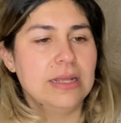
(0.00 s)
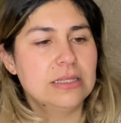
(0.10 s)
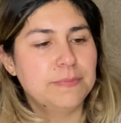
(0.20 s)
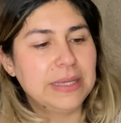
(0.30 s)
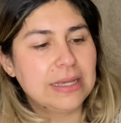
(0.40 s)

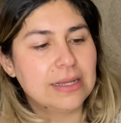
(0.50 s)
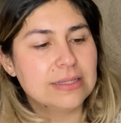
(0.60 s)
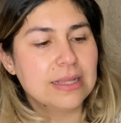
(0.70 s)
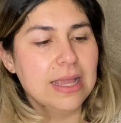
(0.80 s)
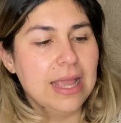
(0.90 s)
is
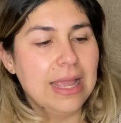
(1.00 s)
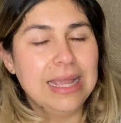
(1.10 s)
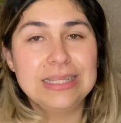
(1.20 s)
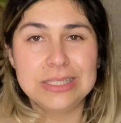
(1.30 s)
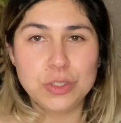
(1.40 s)
because
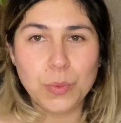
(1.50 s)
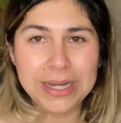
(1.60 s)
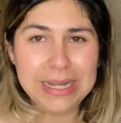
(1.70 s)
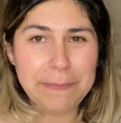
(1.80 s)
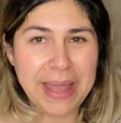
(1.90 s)
it's
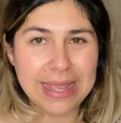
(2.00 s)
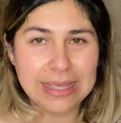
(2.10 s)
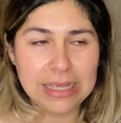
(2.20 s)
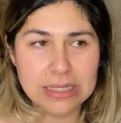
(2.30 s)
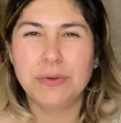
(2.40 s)
20
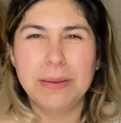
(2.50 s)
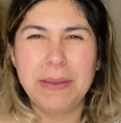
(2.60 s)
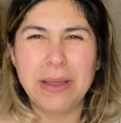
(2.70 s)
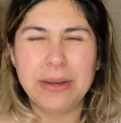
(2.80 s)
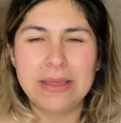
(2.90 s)
baggies for
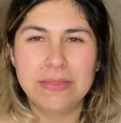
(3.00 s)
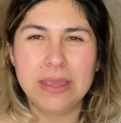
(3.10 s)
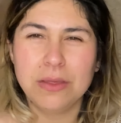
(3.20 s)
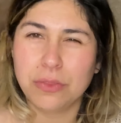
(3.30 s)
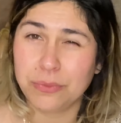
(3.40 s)
about, I
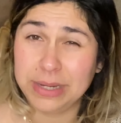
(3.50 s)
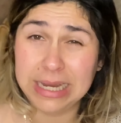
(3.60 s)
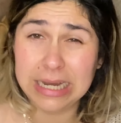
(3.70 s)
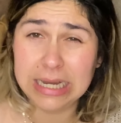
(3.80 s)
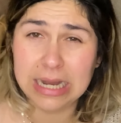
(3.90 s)
think,
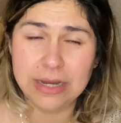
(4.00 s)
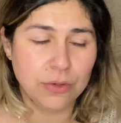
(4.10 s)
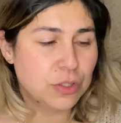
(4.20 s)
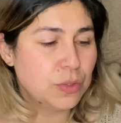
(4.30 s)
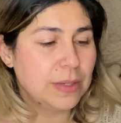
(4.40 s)
$3.99 or
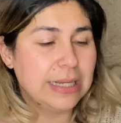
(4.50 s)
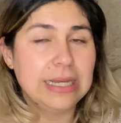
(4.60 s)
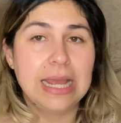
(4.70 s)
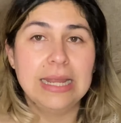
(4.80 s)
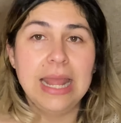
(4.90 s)

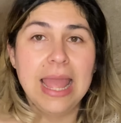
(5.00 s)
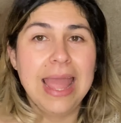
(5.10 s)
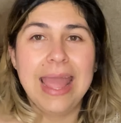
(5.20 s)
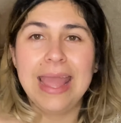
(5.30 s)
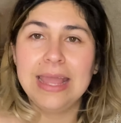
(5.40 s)
$2.99.
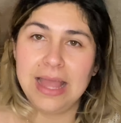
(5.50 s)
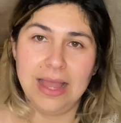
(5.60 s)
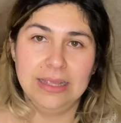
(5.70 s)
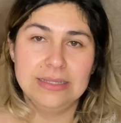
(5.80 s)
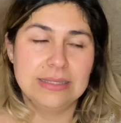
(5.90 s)
And
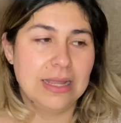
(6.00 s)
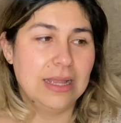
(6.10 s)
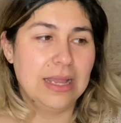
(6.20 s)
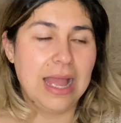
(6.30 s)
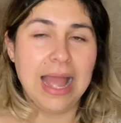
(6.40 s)
guys,
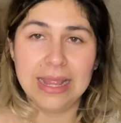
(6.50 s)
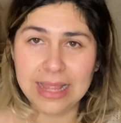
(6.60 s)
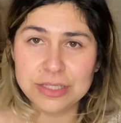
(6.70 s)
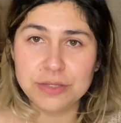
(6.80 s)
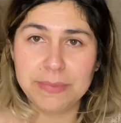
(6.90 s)
I
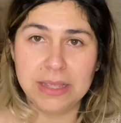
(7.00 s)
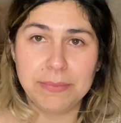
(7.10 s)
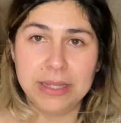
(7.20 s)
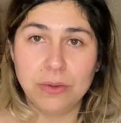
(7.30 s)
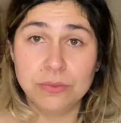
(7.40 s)
like to make
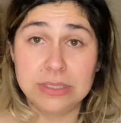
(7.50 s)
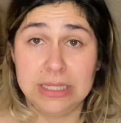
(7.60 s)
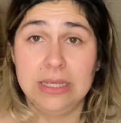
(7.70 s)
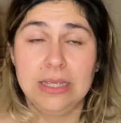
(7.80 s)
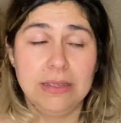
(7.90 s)
my own
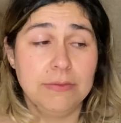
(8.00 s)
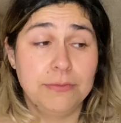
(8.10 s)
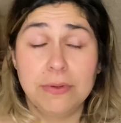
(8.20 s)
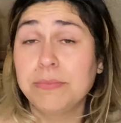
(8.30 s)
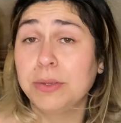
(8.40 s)
tea
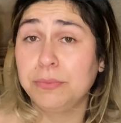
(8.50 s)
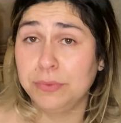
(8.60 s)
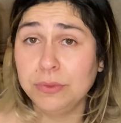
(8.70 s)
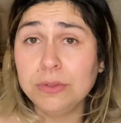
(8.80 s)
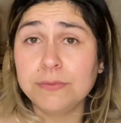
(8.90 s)
from the
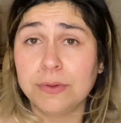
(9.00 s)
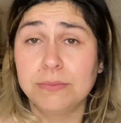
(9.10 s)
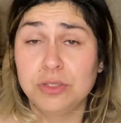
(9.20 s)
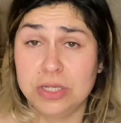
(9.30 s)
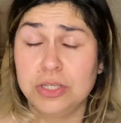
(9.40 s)
root,
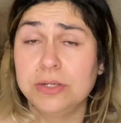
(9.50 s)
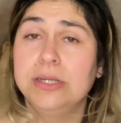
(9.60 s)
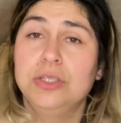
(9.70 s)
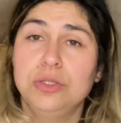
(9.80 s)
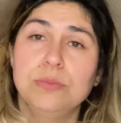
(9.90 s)
from ginger
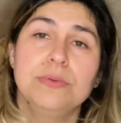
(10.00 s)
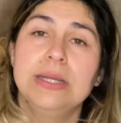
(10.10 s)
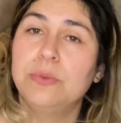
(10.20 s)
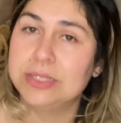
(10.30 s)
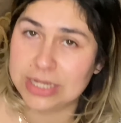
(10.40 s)
and
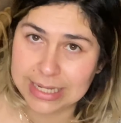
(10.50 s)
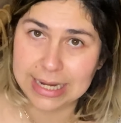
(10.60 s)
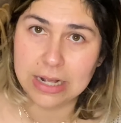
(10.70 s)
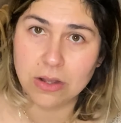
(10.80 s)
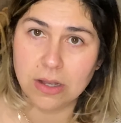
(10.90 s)
turmeric, which I get
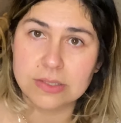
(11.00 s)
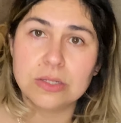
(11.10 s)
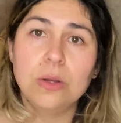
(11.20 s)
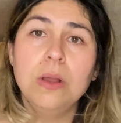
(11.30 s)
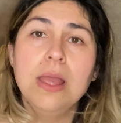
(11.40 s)
at Costco.